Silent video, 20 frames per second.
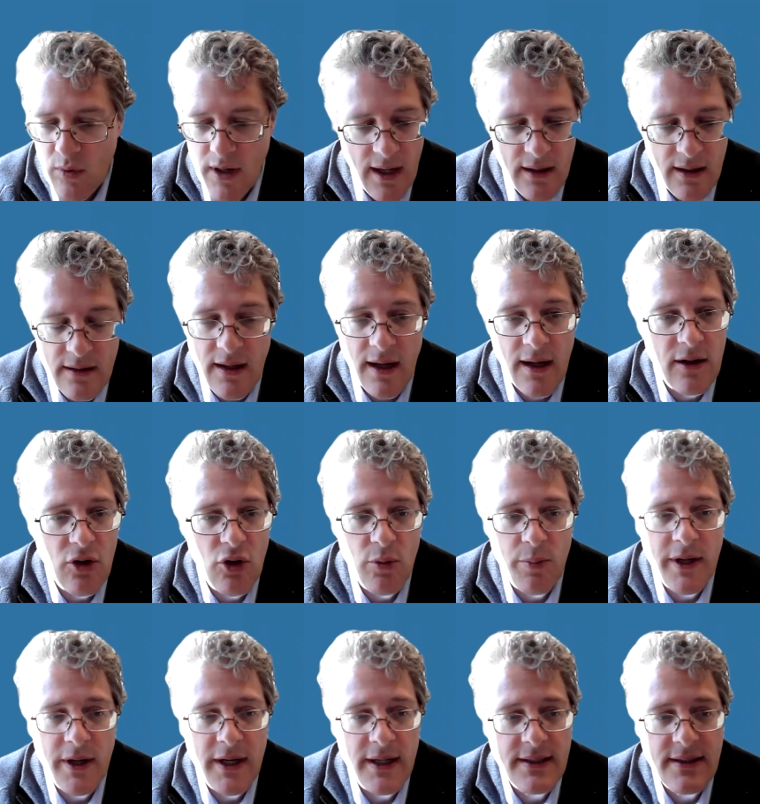I'll, I'll
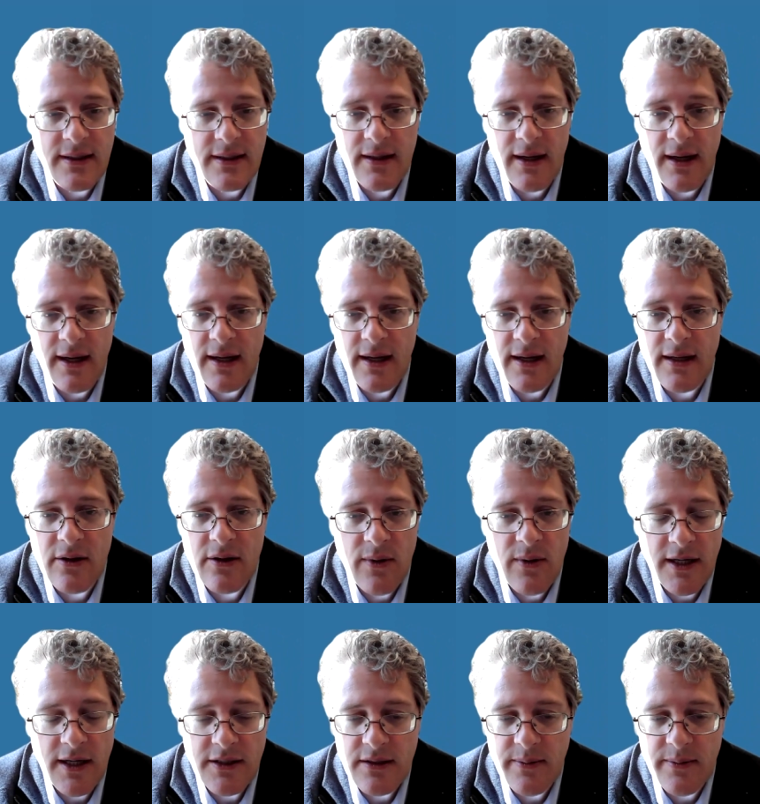open it to any
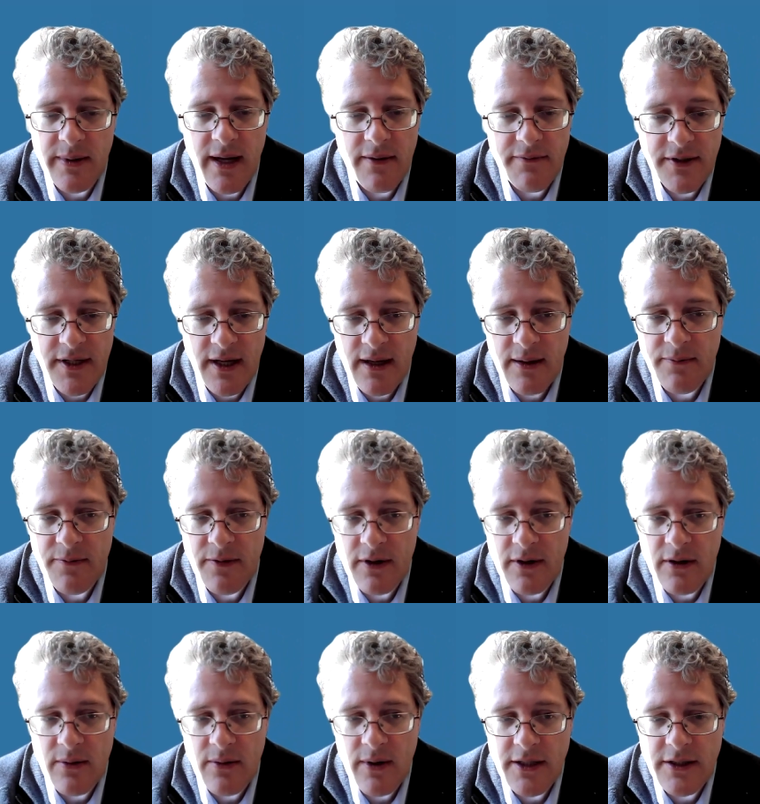questions. We have time for
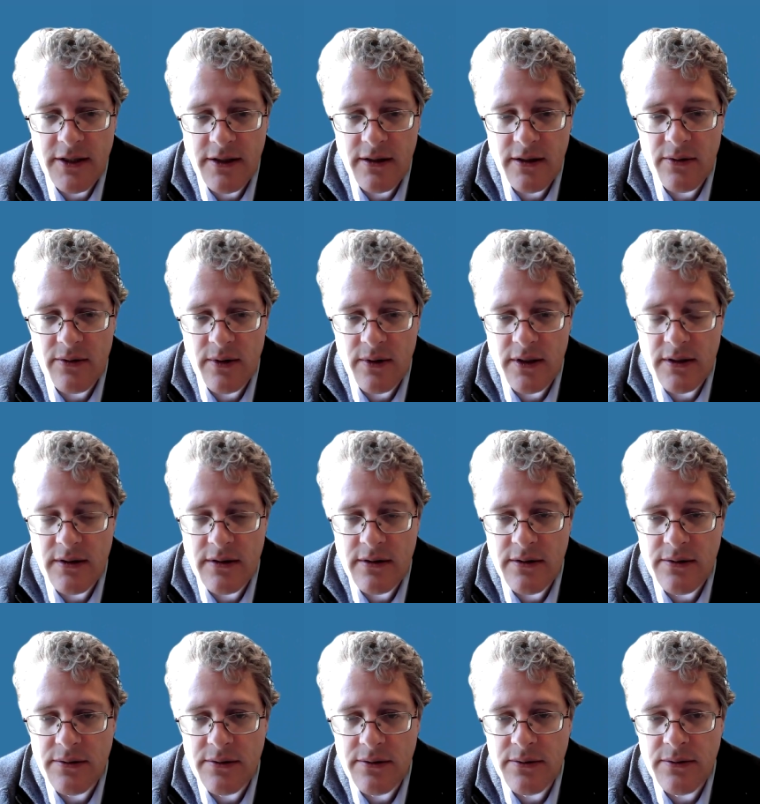a question or
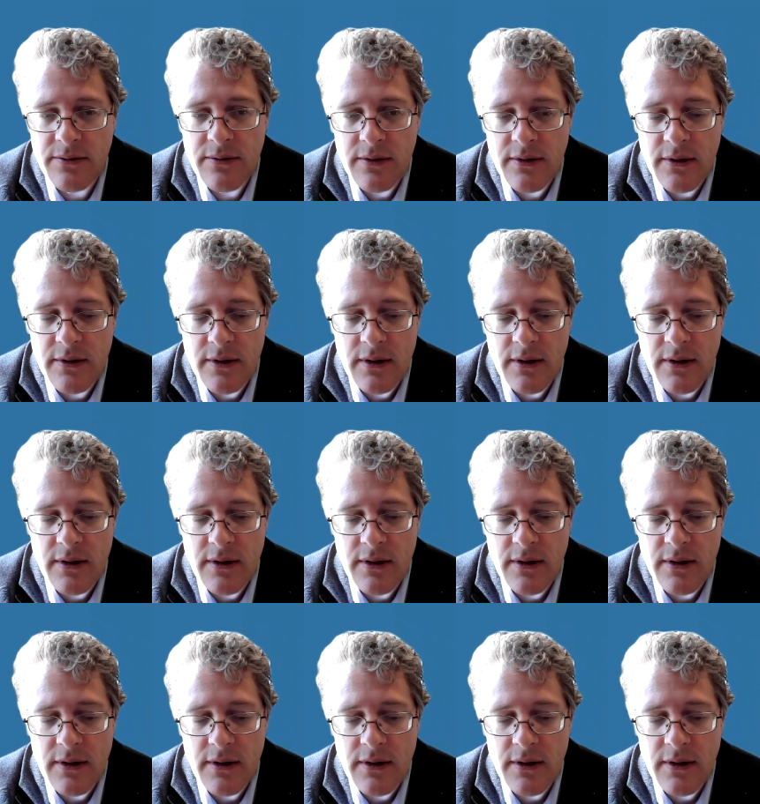two.